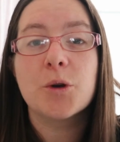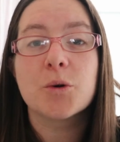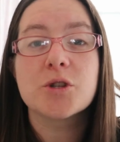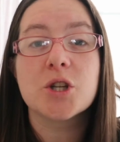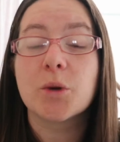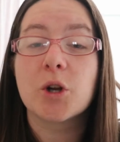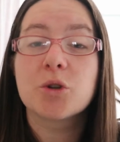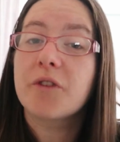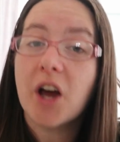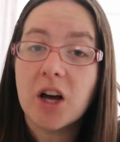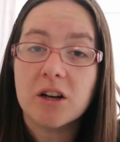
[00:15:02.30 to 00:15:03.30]
also do a lot
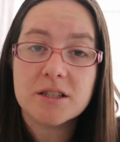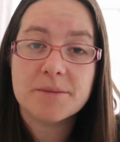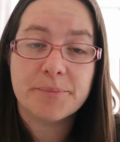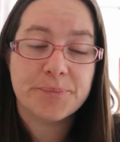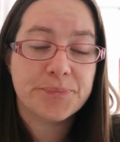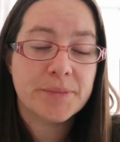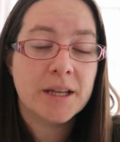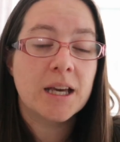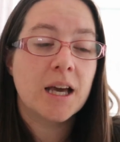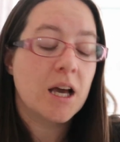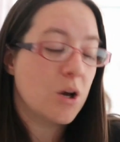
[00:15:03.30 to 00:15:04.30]
of art.
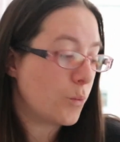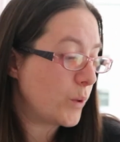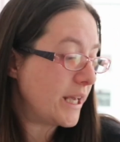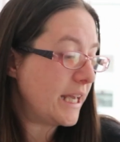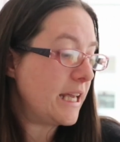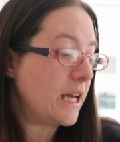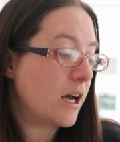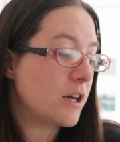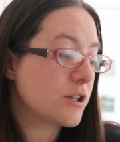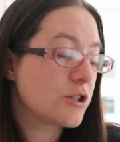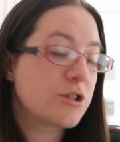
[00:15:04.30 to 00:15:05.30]
We
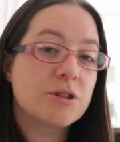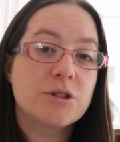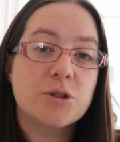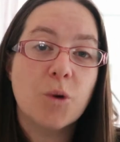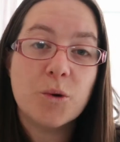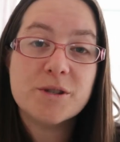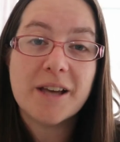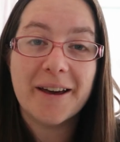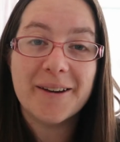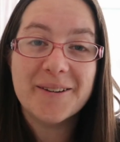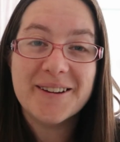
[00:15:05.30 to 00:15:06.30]
also
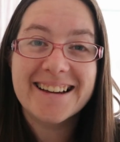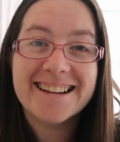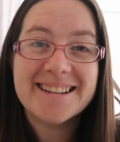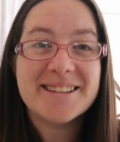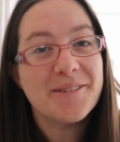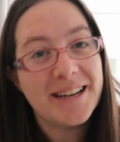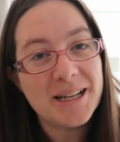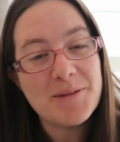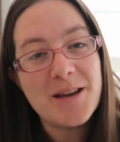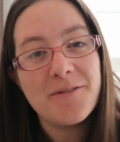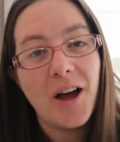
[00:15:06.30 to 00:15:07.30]
do a little
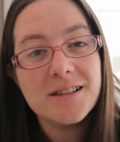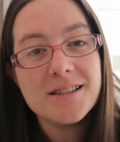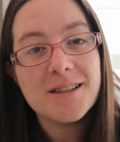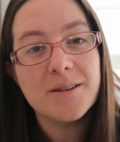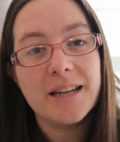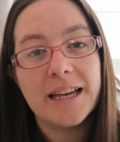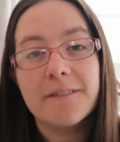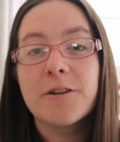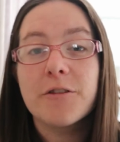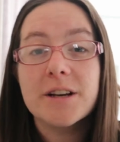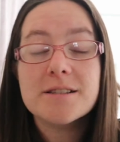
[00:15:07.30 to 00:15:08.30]
bit of unschooling.
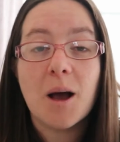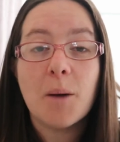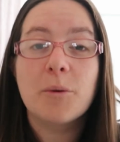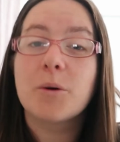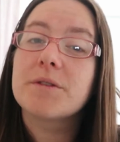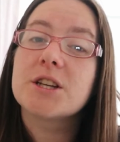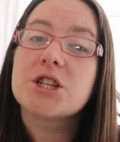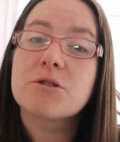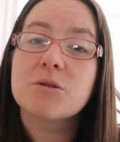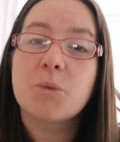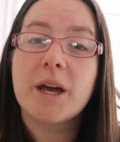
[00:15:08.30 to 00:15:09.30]
For example, if the
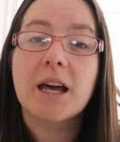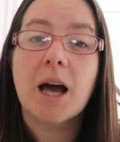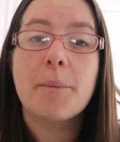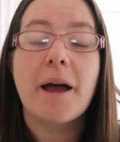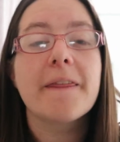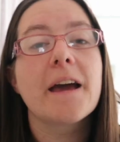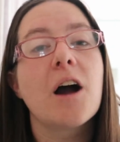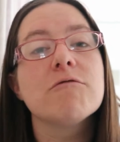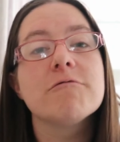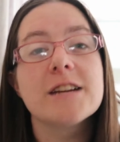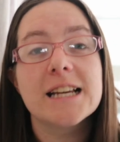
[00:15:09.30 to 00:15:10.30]
children wake up and they are
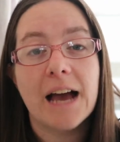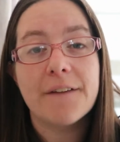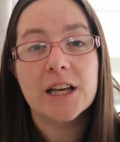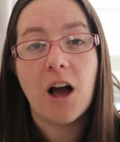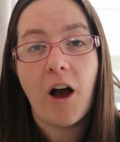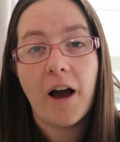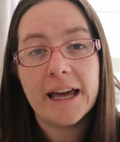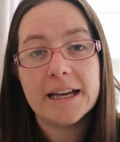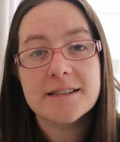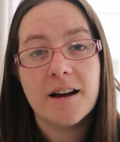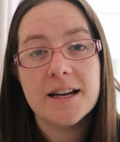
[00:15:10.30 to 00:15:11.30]
really having a high
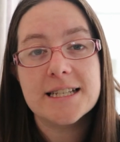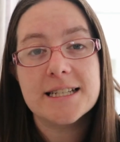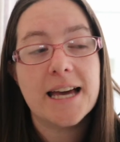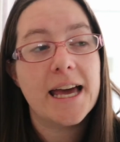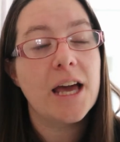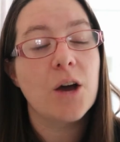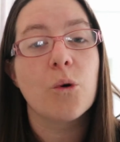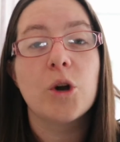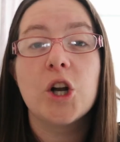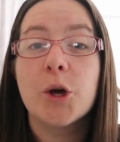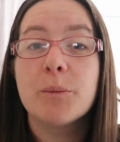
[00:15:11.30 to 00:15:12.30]
anxiety day
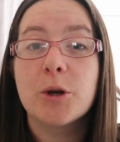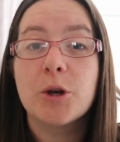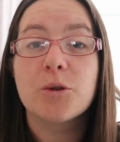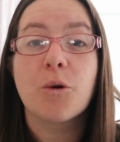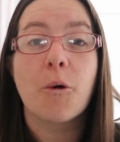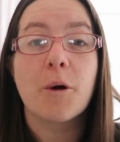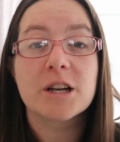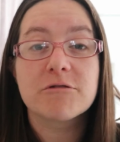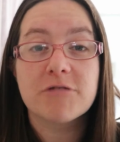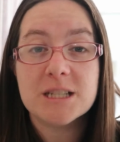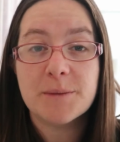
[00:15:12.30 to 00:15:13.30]
or low mood or
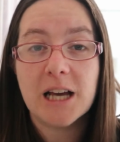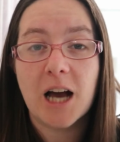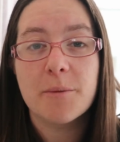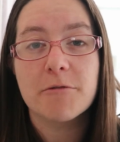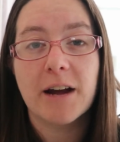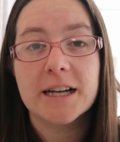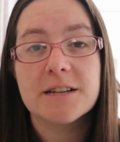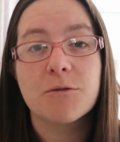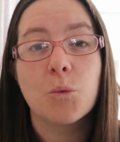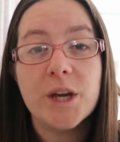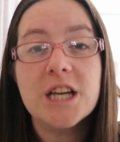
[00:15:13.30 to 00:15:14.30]
incredibly
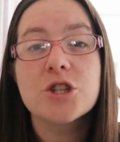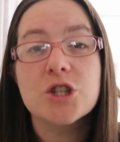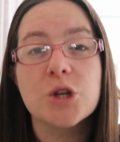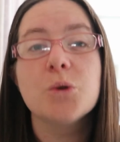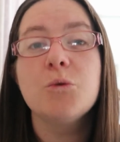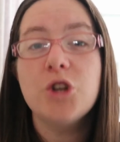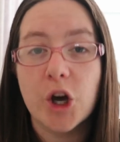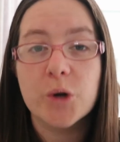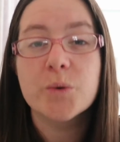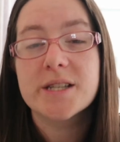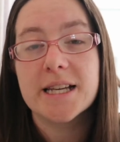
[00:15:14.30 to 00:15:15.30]
hyperactive, we do
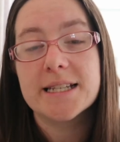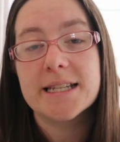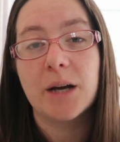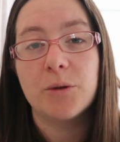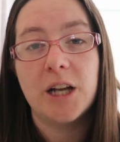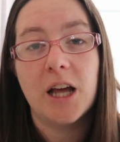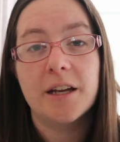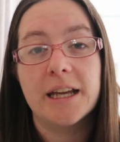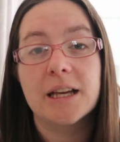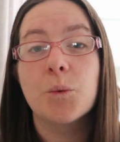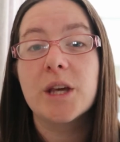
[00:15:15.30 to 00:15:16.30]
no sit down
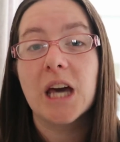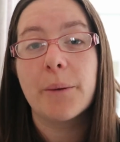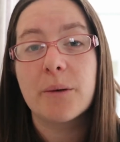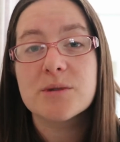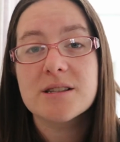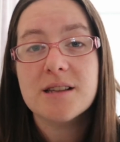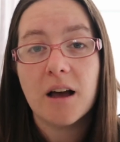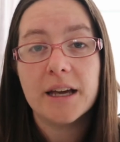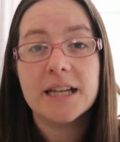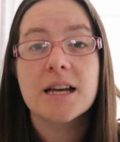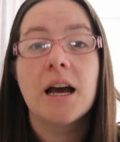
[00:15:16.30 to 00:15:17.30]
learning. We go
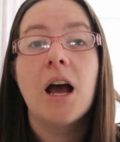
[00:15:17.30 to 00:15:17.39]
outside